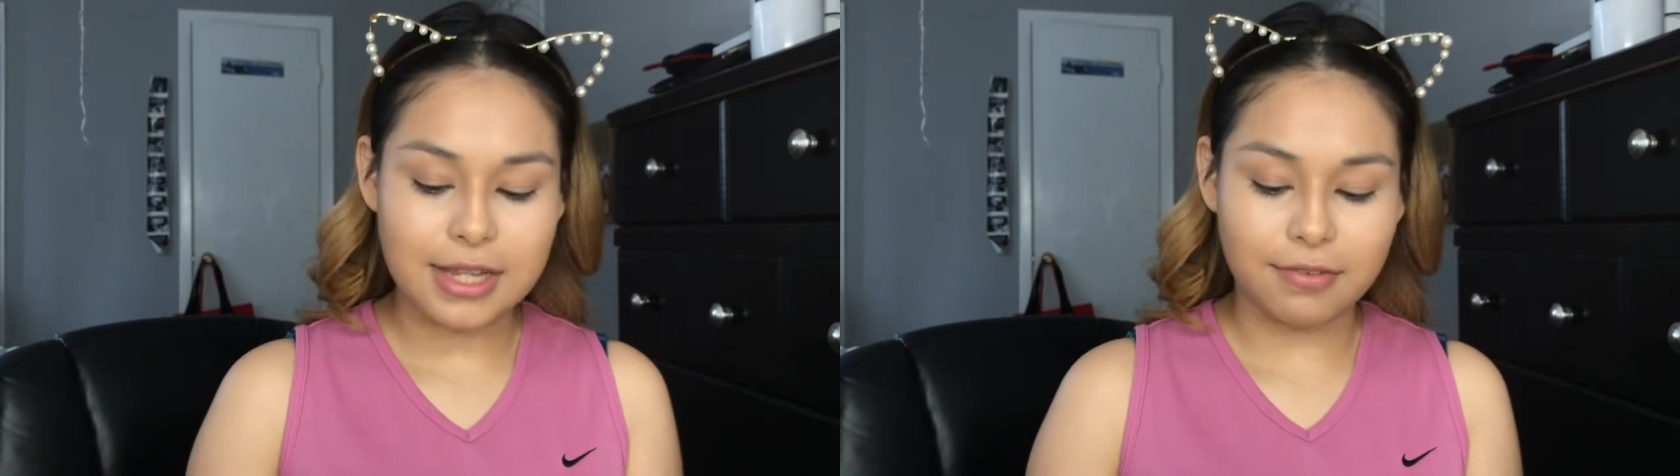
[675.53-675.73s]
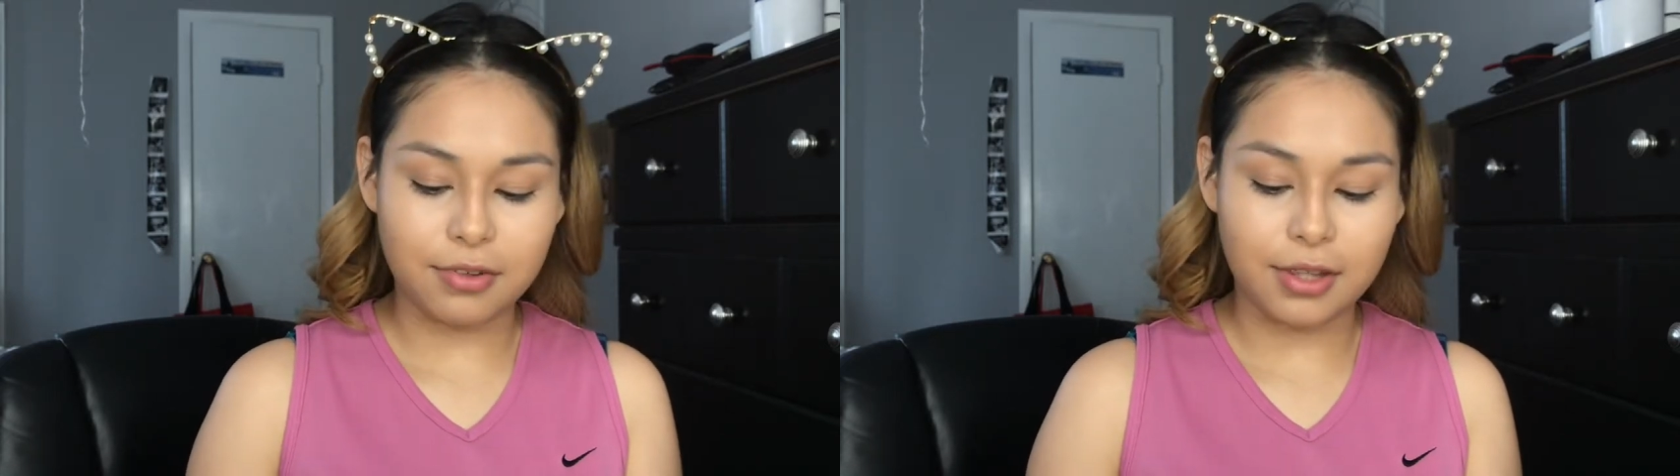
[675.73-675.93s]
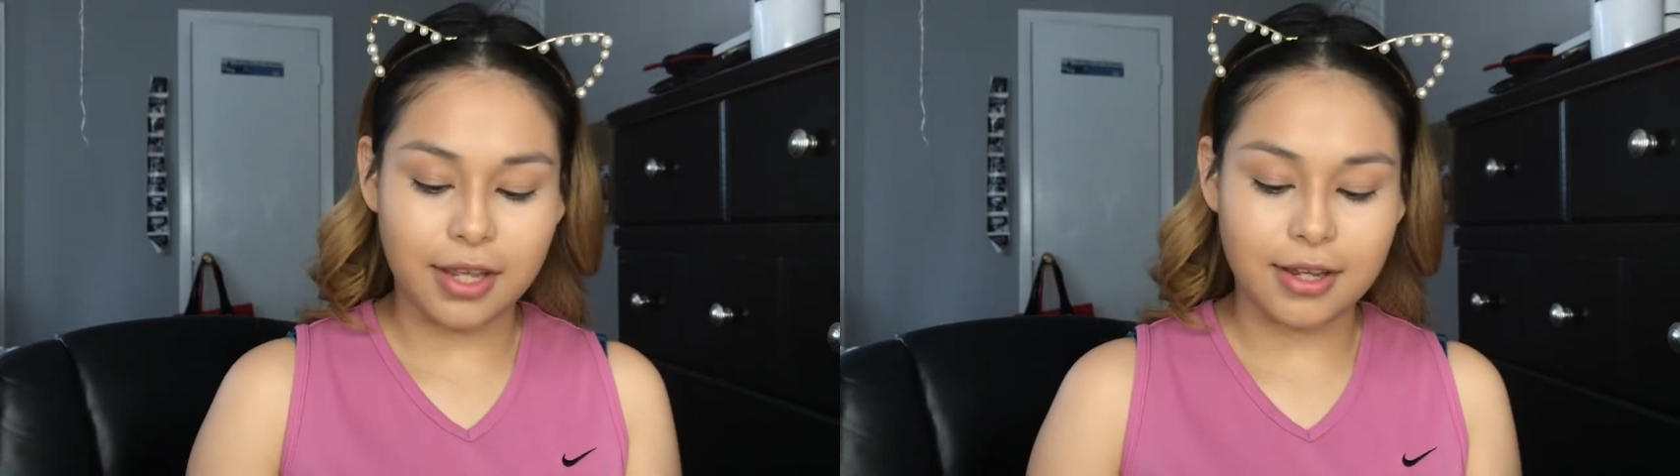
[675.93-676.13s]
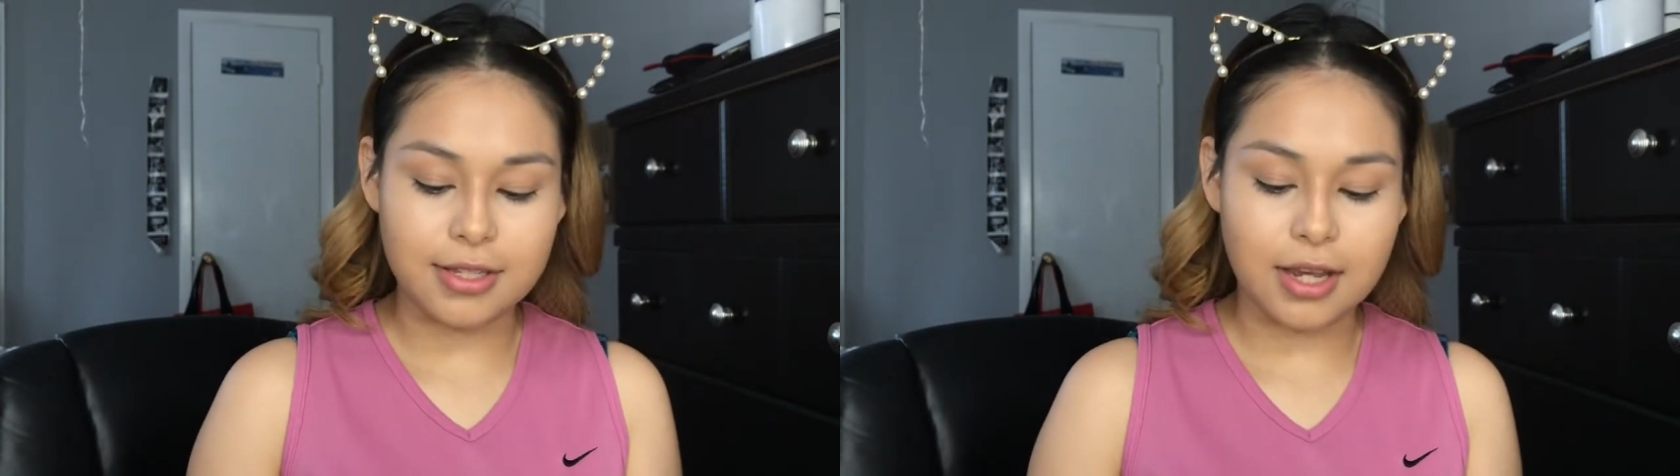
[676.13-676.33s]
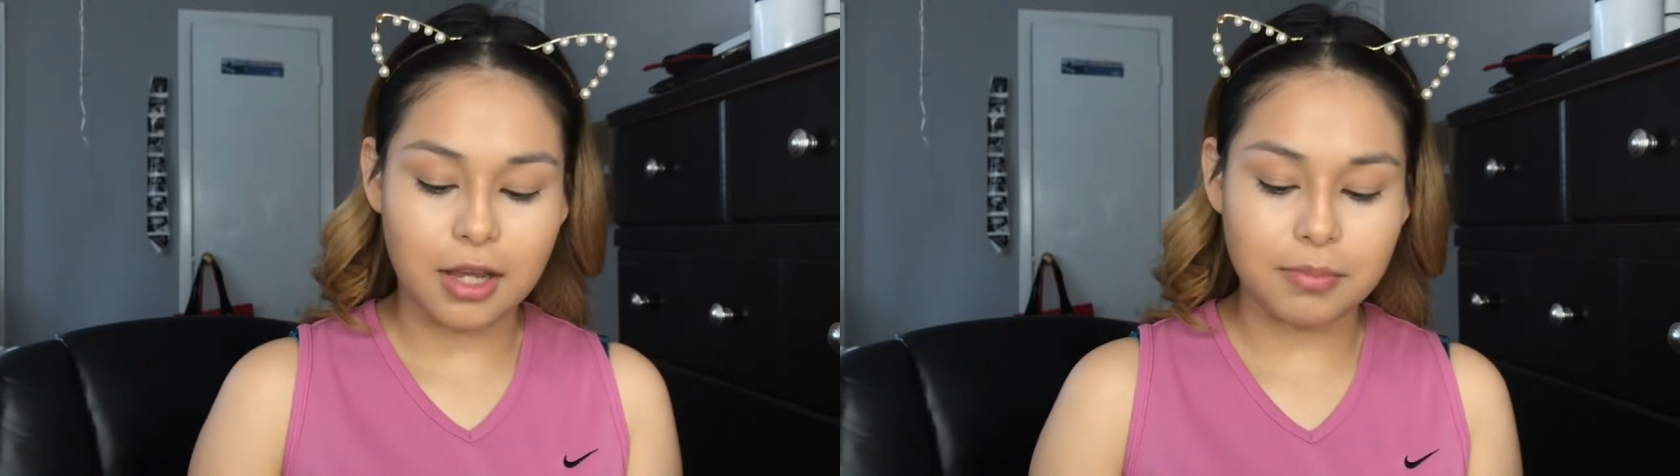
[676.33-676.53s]
I feel like
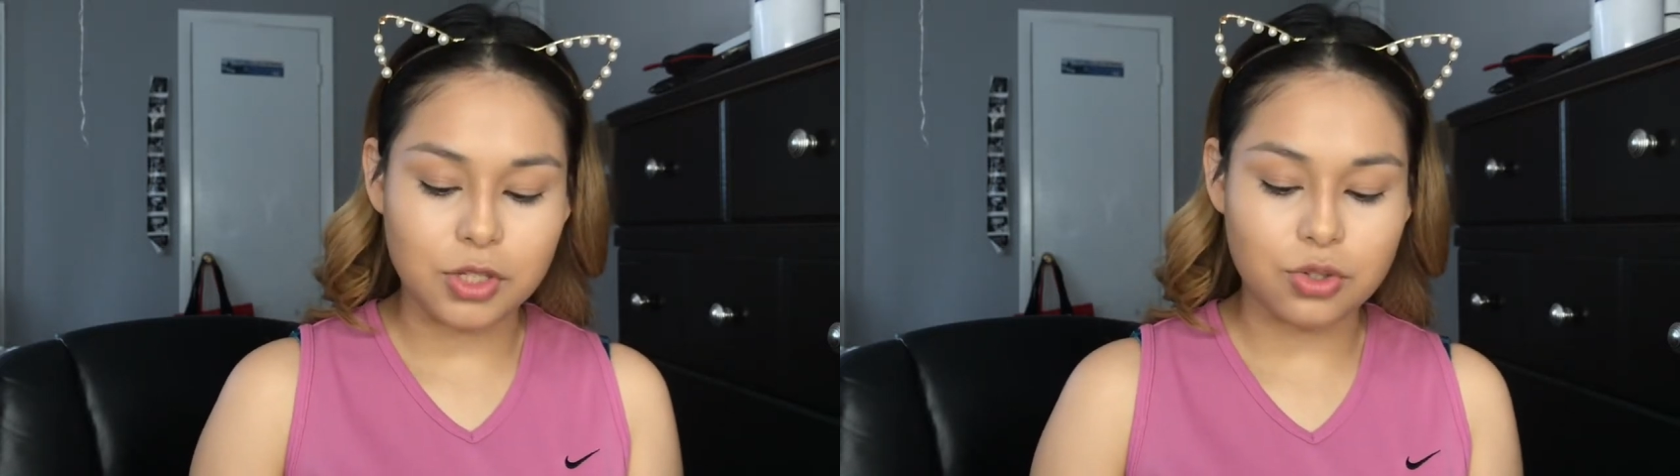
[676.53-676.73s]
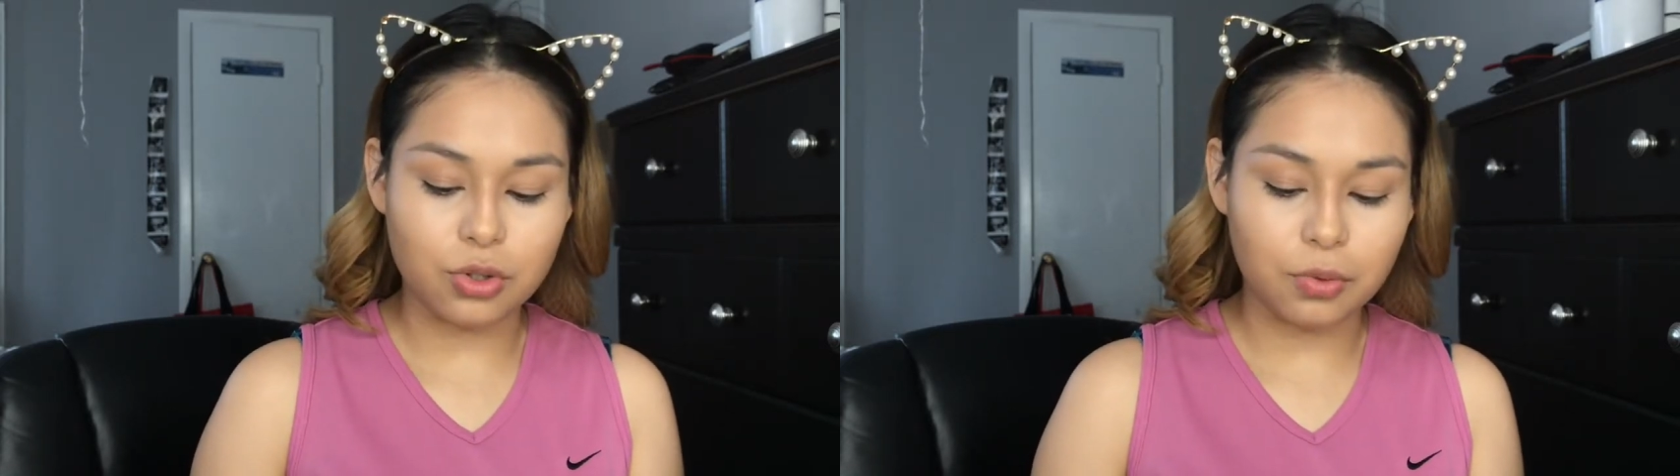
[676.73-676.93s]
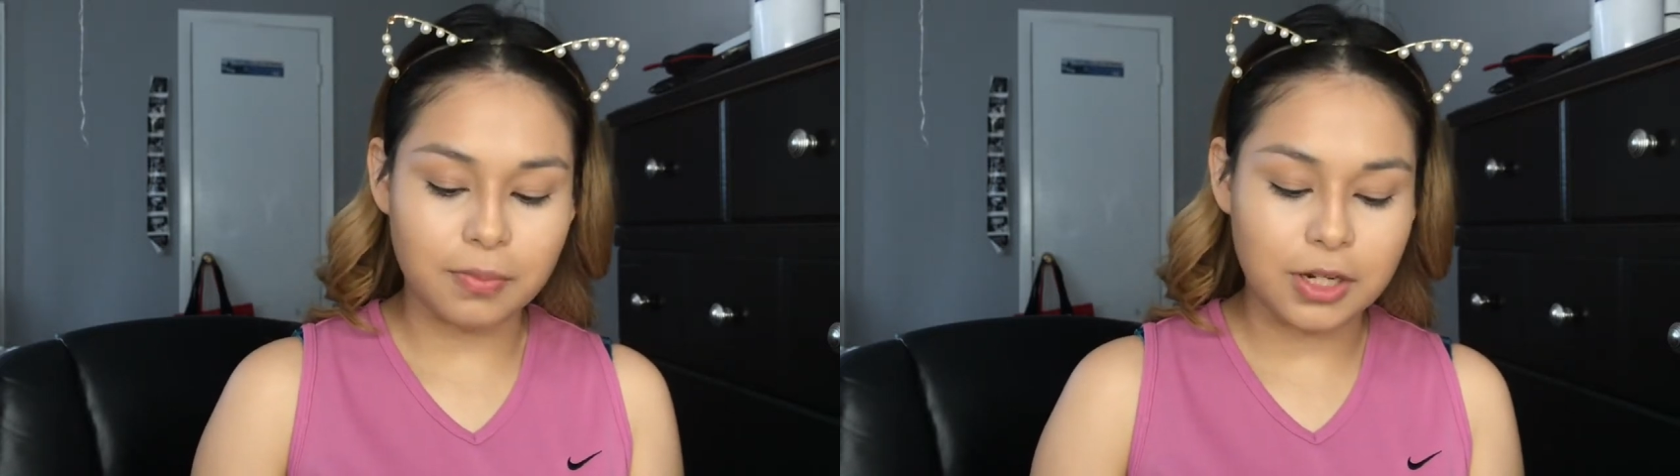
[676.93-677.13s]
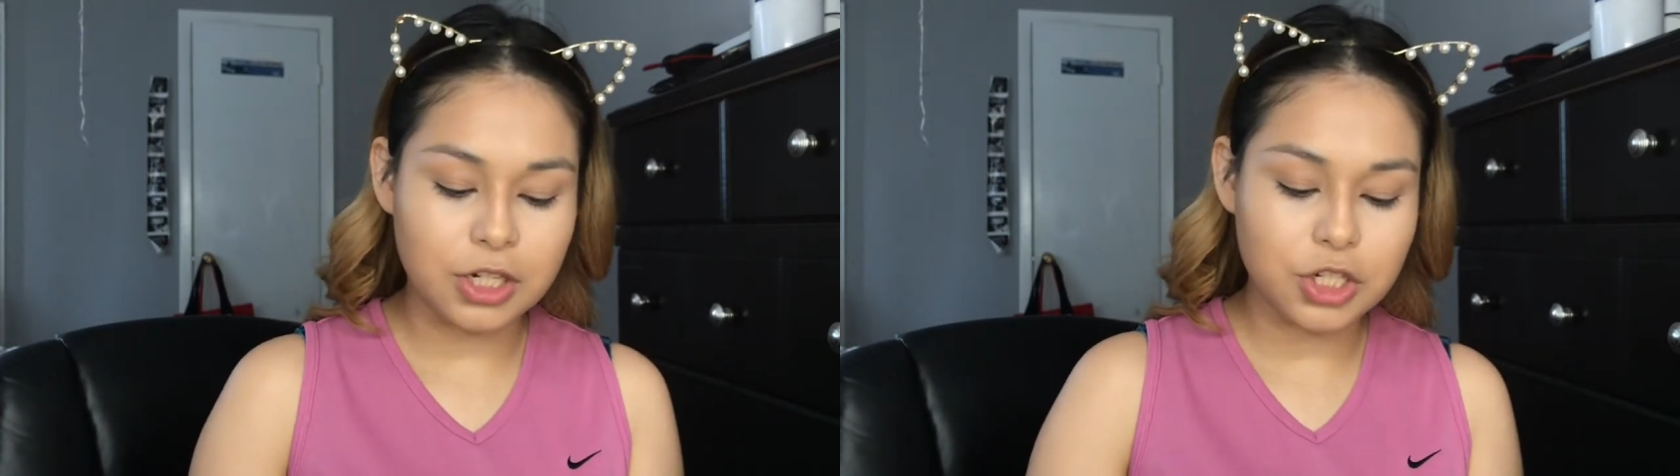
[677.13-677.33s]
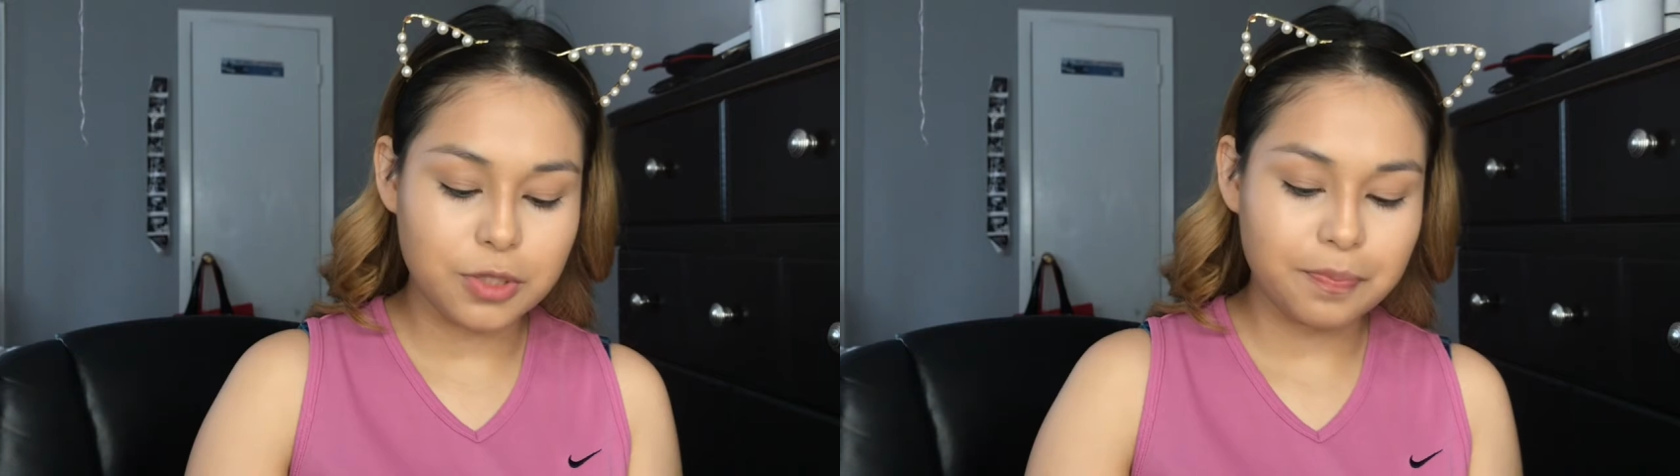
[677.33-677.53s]
it taught me so
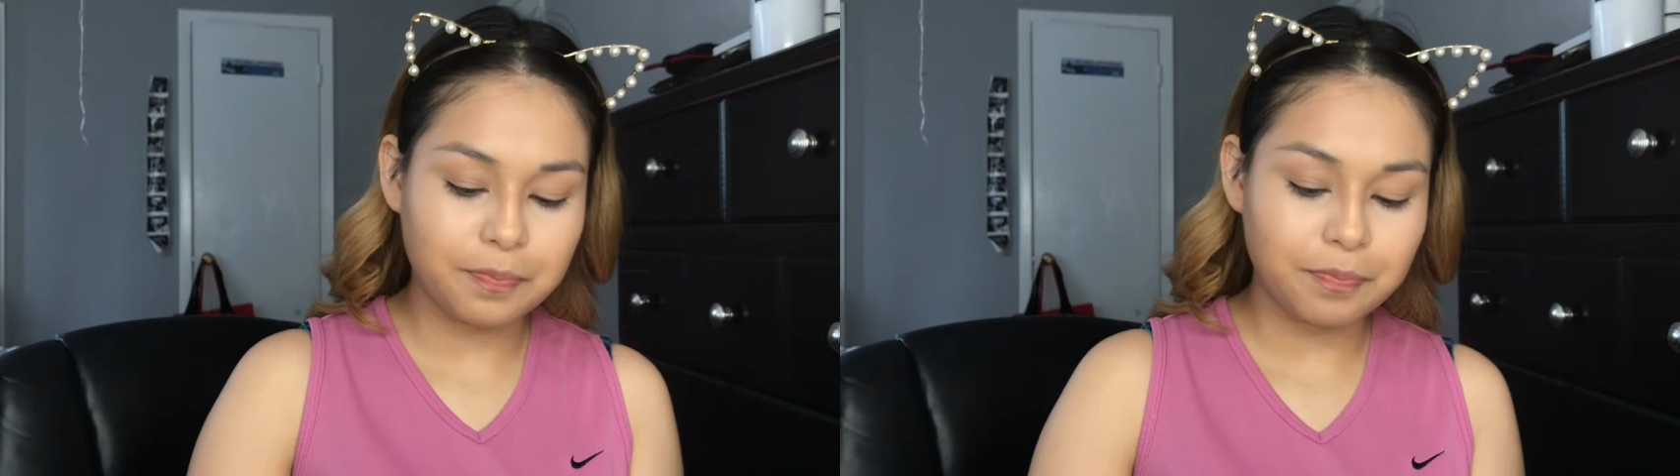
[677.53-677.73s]
much,